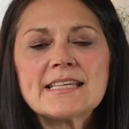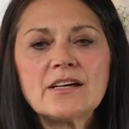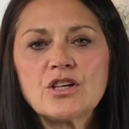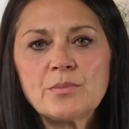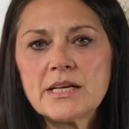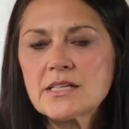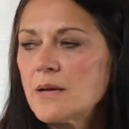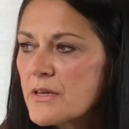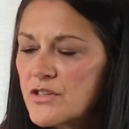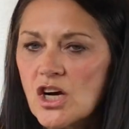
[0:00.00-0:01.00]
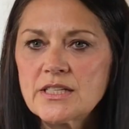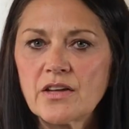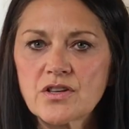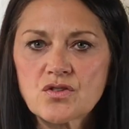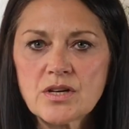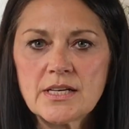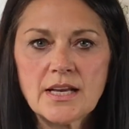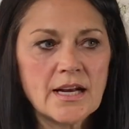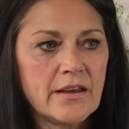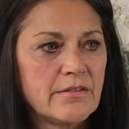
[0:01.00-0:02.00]
tell you how many times I've gone down the street
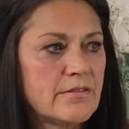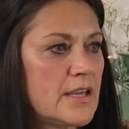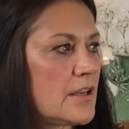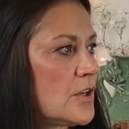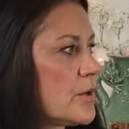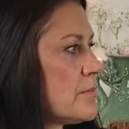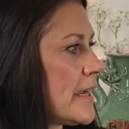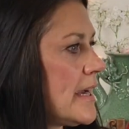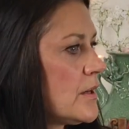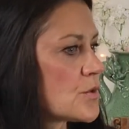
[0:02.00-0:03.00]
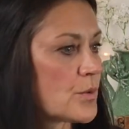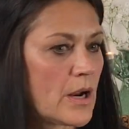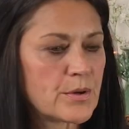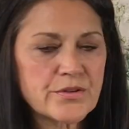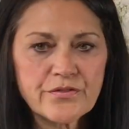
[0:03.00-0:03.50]
and I think, in my house when I